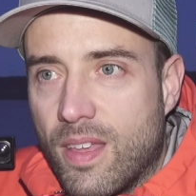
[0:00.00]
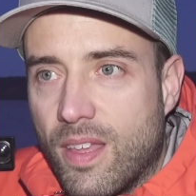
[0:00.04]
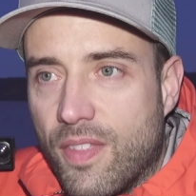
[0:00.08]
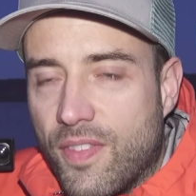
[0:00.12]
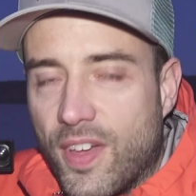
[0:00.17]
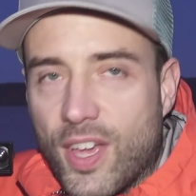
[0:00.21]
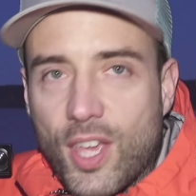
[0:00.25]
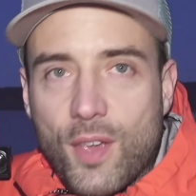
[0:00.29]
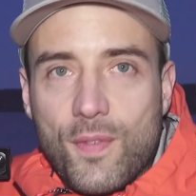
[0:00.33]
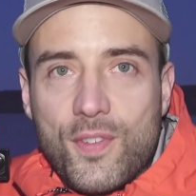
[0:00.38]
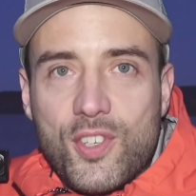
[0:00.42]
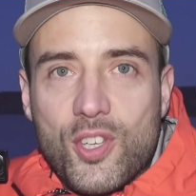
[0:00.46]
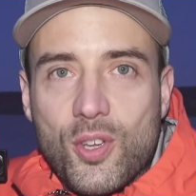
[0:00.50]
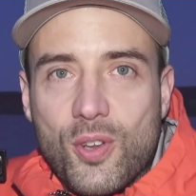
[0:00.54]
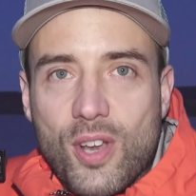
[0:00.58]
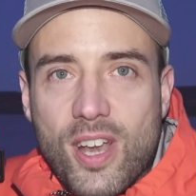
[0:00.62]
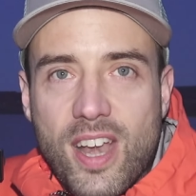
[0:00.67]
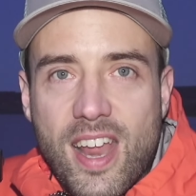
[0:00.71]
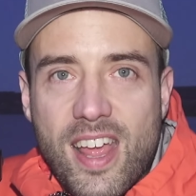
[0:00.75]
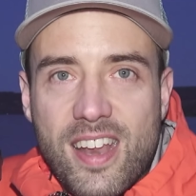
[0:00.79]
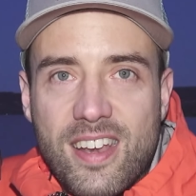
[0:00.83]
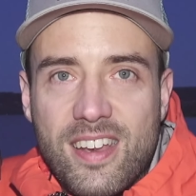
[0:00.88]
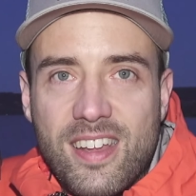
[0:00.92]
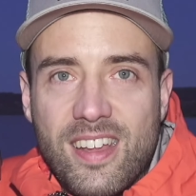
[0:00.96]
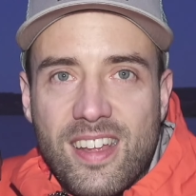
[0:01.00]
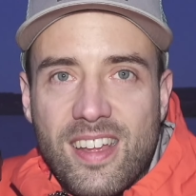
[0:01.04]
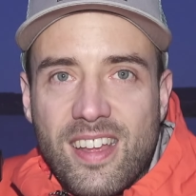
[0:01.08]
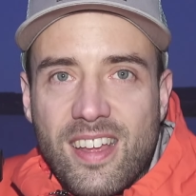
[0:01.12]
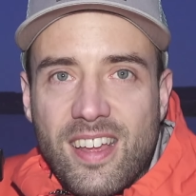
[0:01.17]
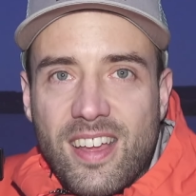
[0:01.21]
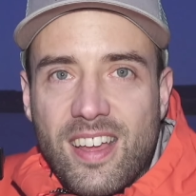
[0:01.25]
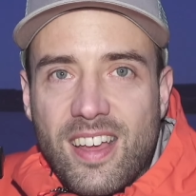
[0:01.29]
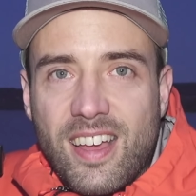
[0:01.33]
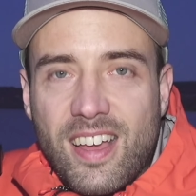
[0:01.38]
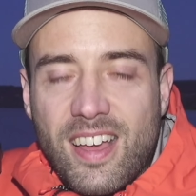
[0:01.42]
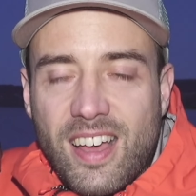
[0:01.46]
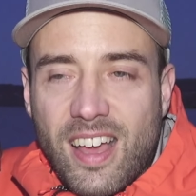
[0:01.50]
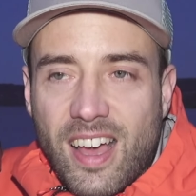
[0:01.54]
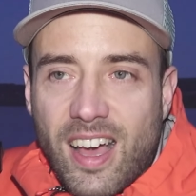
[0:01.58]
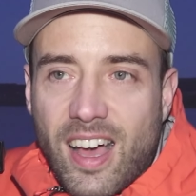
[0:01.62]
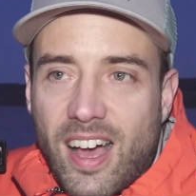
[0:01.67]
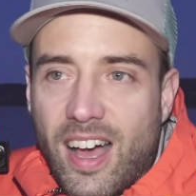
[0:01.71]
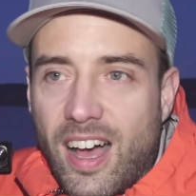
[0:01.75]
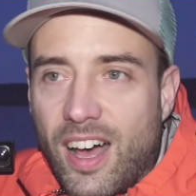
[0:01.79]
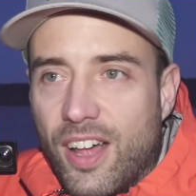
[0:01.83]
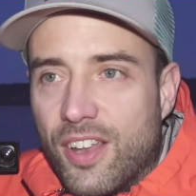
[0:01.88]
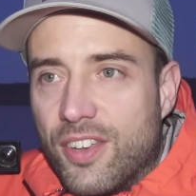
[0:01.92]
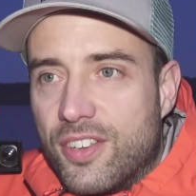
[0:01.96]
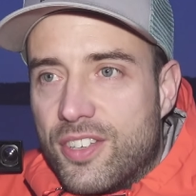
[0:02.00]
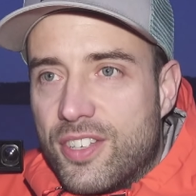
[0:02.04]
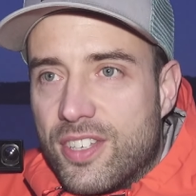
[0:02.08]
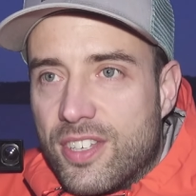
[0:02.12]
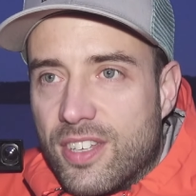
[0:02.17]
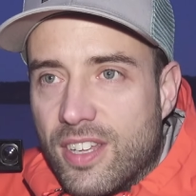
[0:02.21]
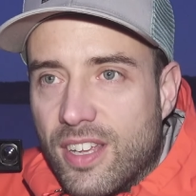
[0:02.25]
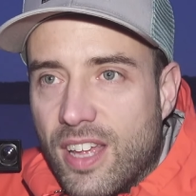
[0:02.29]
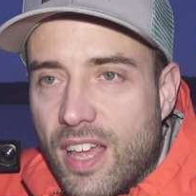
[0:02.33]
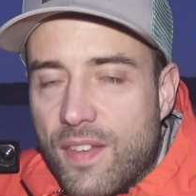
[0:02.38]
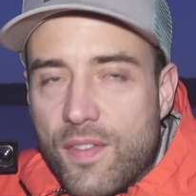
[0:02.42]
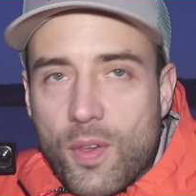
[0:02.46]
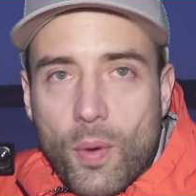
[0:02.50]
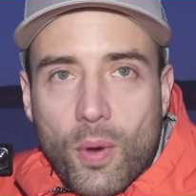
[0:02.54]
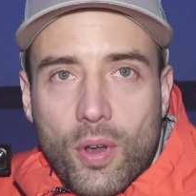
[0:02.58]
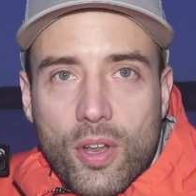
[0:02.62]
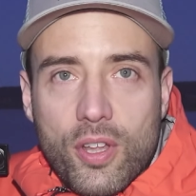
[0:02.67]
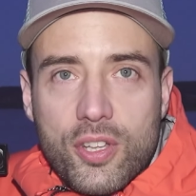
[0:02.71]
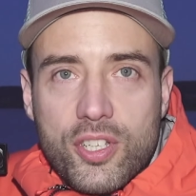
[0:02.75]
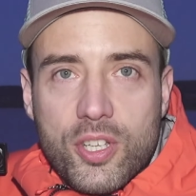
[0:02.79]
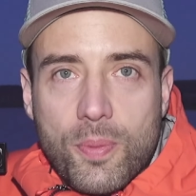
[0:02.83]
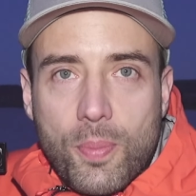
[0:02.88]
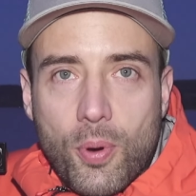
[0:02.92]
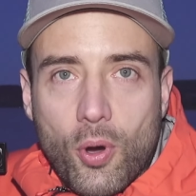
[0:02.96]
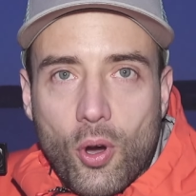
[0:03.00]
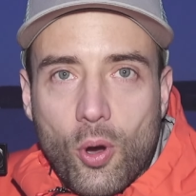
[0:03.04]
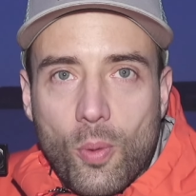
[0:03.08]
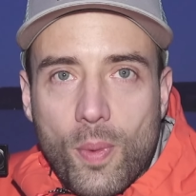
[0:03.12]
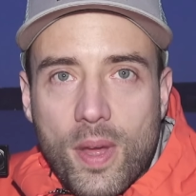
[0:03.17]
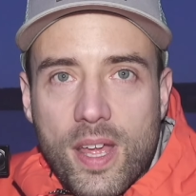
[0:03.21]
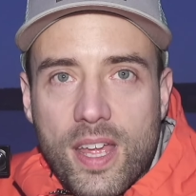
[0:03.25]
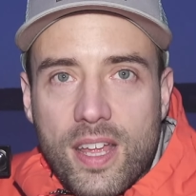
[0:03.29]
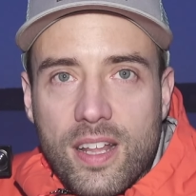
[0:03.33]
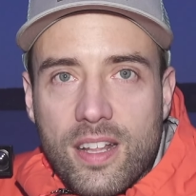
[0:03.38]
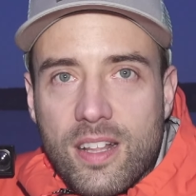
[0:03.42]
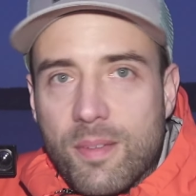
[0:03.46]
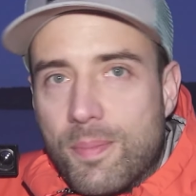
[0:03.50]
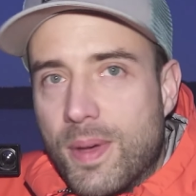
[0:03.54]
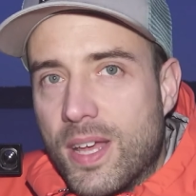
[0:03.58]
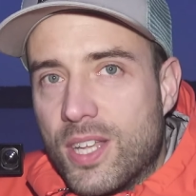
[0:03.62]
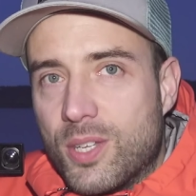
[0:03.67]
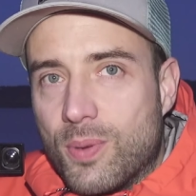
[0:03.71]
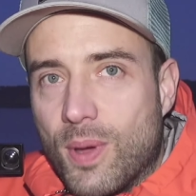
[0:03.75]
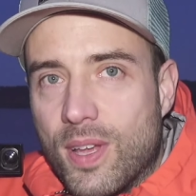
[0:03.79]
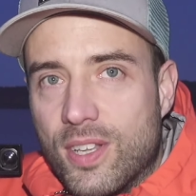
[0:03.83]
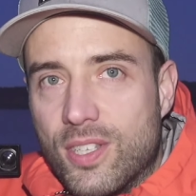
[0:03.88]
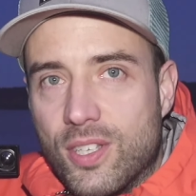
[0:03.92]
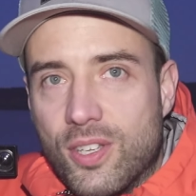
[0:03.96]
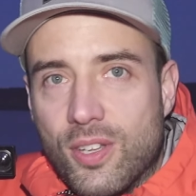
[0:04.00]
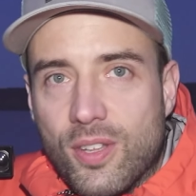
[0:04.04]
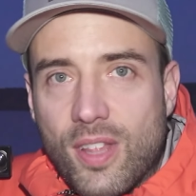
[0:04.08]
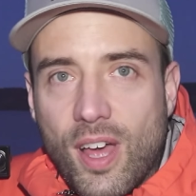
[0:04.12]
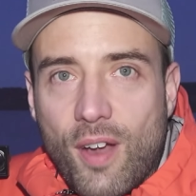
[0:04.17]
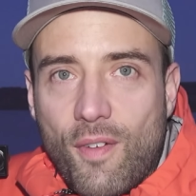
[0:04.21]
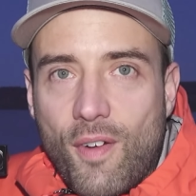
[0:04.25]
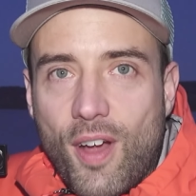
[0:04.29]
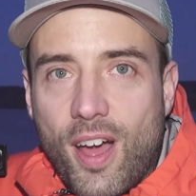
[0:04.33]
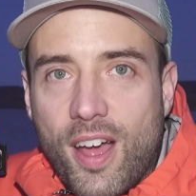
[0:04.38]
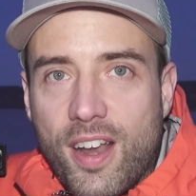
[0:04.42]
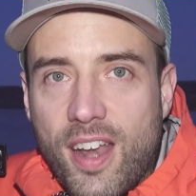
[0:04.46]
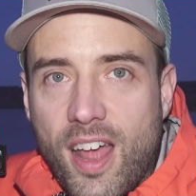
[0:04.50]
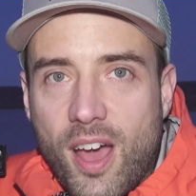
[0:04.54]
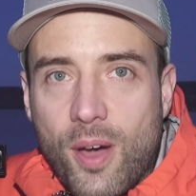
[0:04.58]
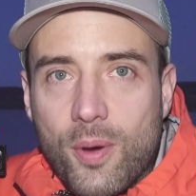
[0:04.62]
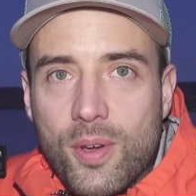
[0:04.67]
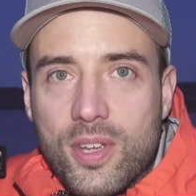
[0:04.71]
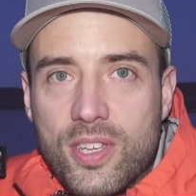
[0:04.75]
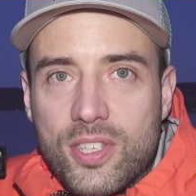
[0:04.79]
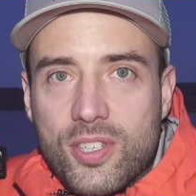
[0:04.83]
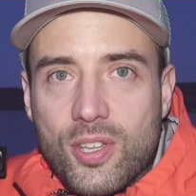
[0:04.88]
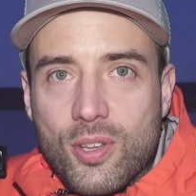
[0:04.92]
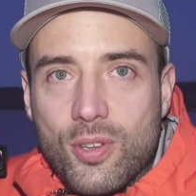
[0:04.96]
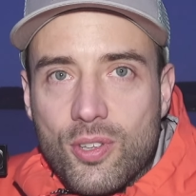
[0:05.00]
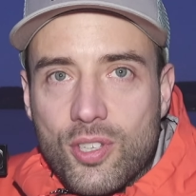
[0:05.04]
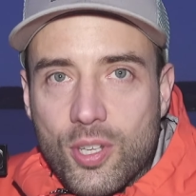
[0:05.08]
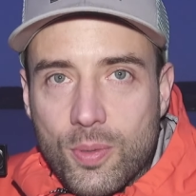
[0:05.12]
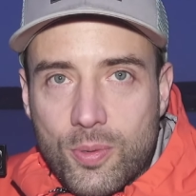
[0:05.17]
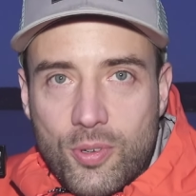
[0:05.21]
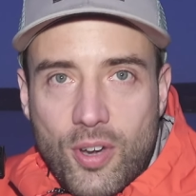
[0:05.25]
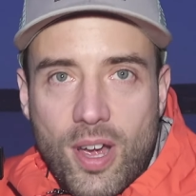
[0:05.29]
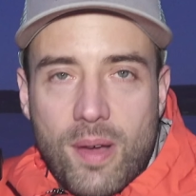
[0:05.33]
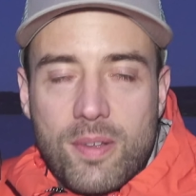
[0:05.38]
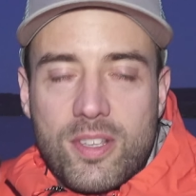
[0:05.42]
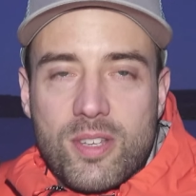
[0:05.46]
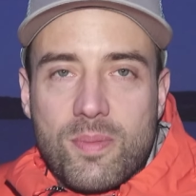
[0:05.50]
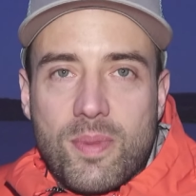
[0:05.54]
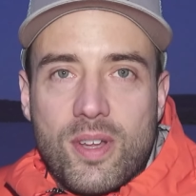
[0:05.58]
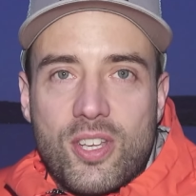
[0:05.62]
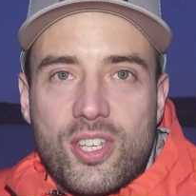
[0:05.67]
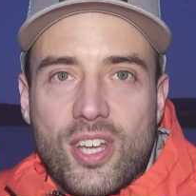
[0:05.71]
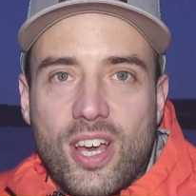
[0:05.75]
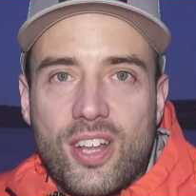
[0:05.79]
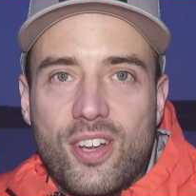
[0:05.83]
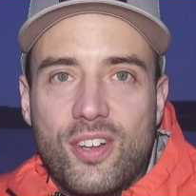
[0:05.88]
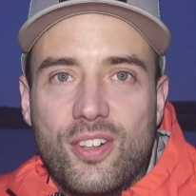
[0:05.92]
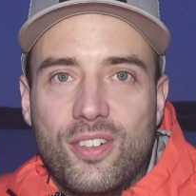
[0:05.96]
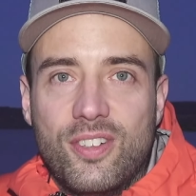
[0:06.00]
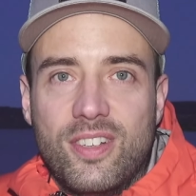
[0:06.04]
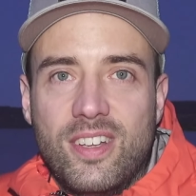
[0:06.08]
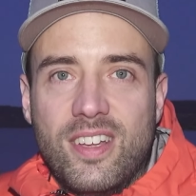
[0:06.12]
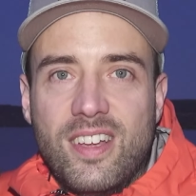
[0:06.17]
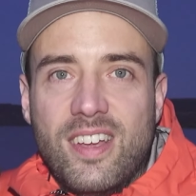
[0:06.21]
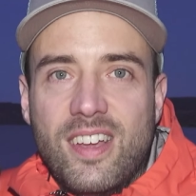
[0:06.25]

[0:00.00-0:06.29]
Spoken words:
thank you for tuning in, and if you want to support me, the best way to do that right now is to subscribe to my channel